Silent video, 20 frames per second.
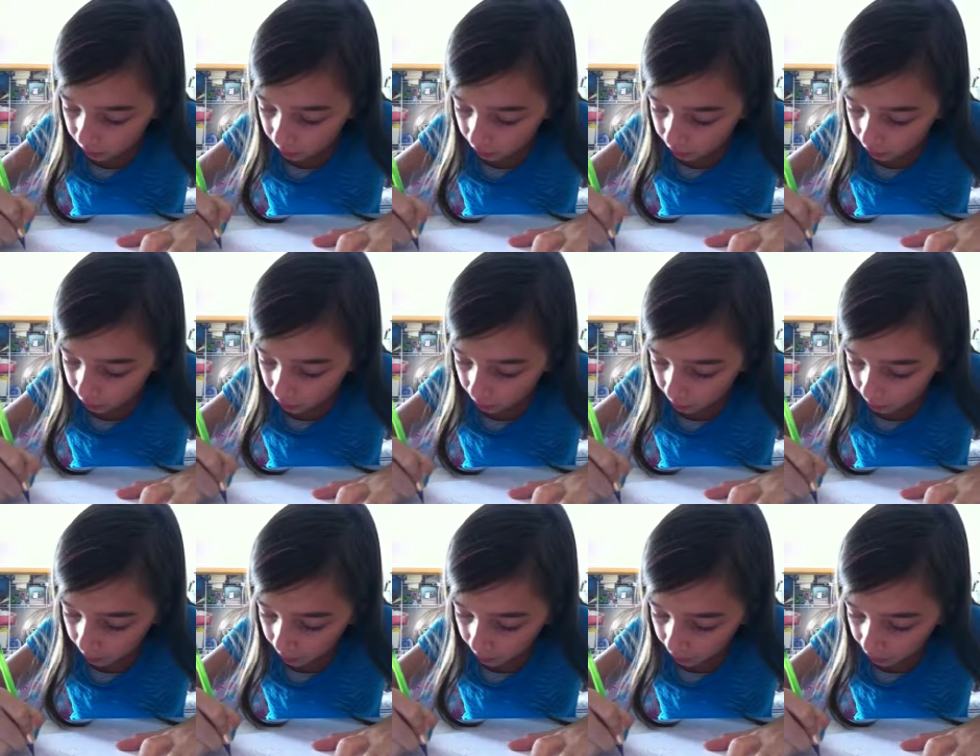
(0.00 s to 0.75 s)
They might
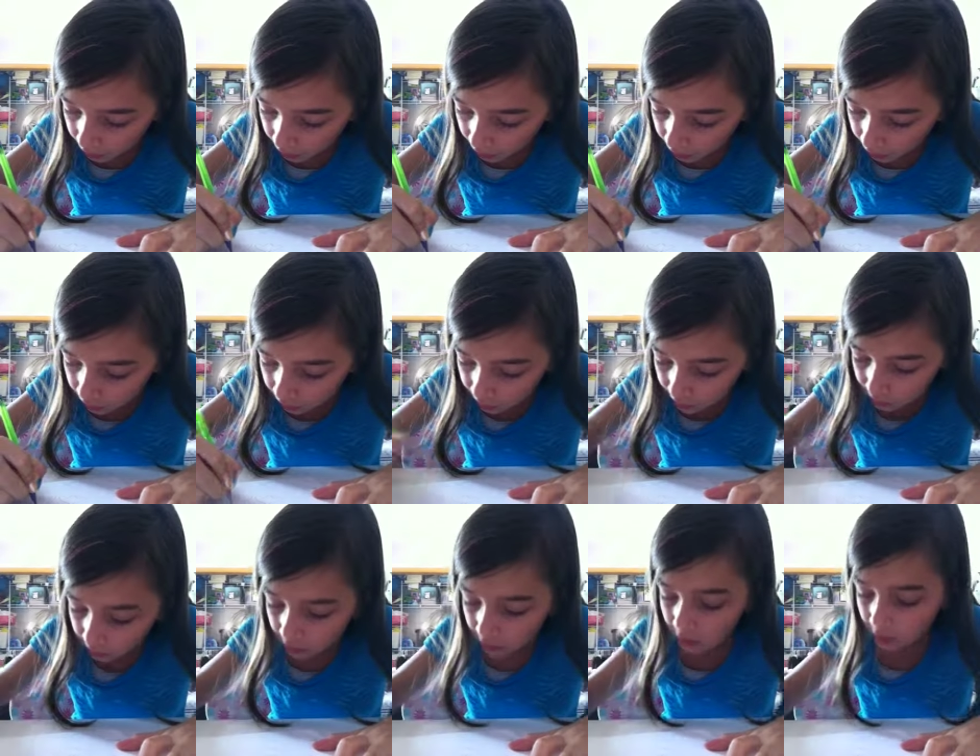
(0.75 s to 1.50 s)
not be the
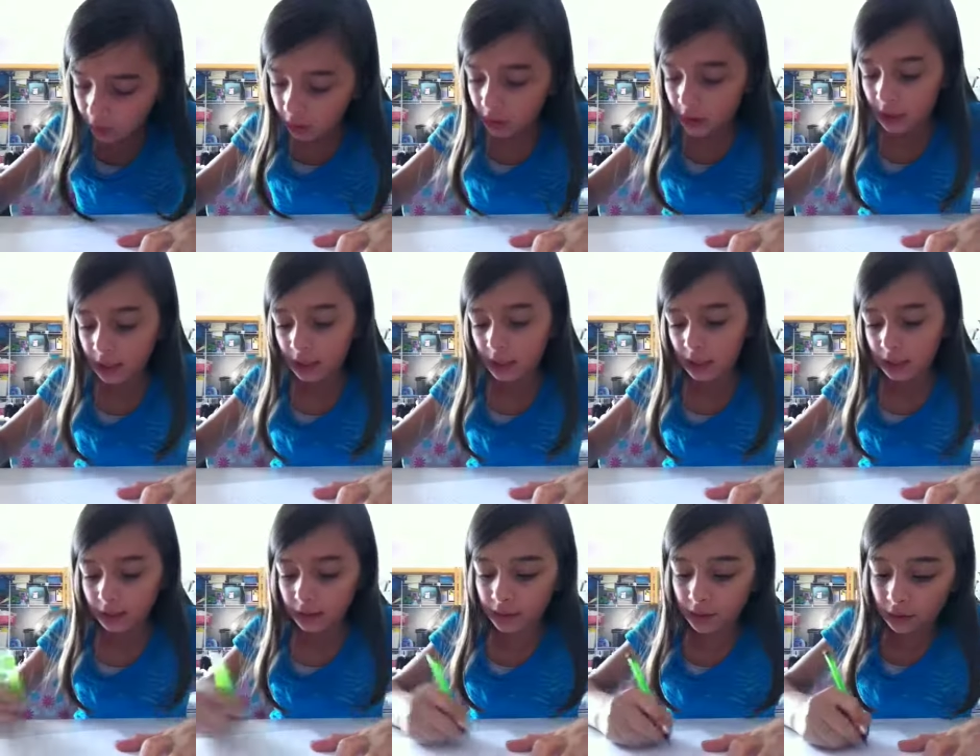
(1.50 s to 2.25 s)
best.
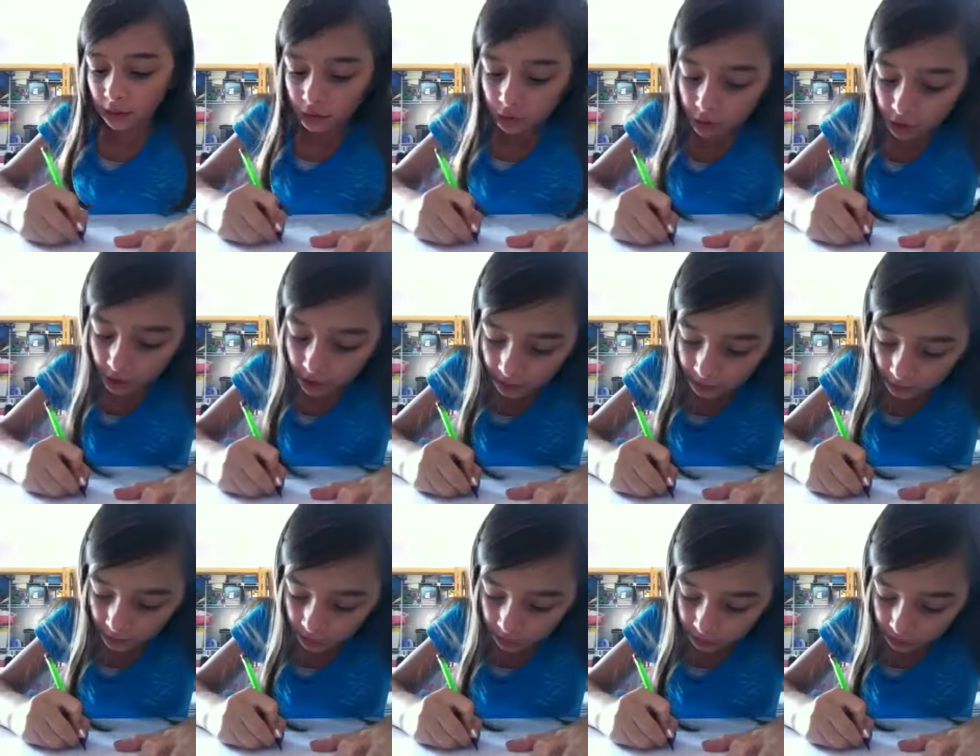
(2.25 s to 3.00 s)
And then usually
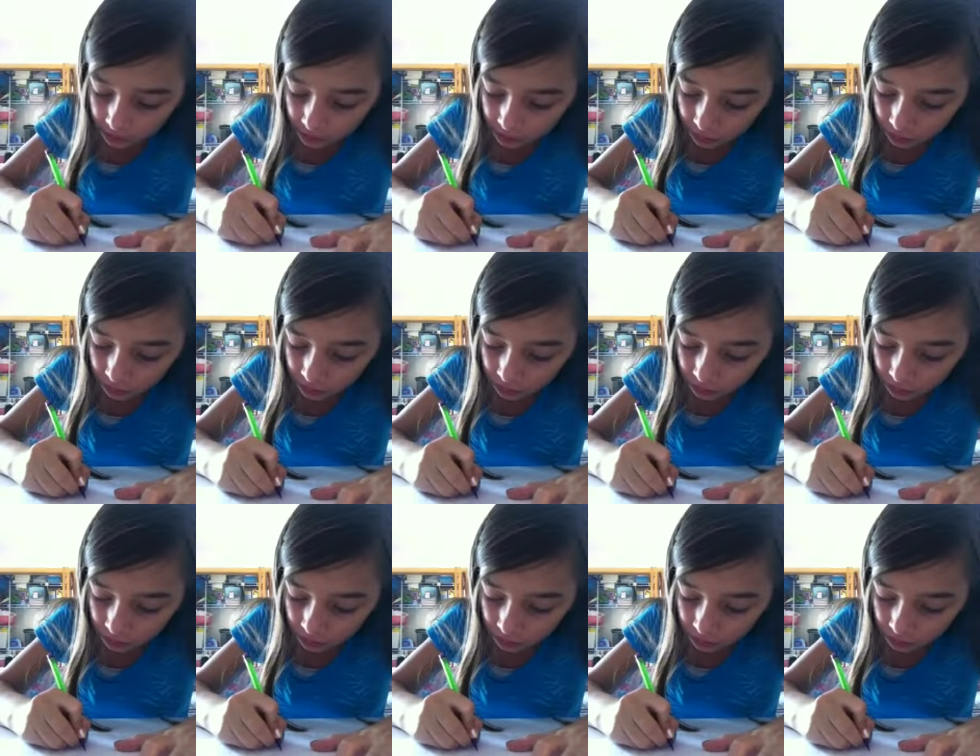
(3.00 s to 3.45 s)
I like to...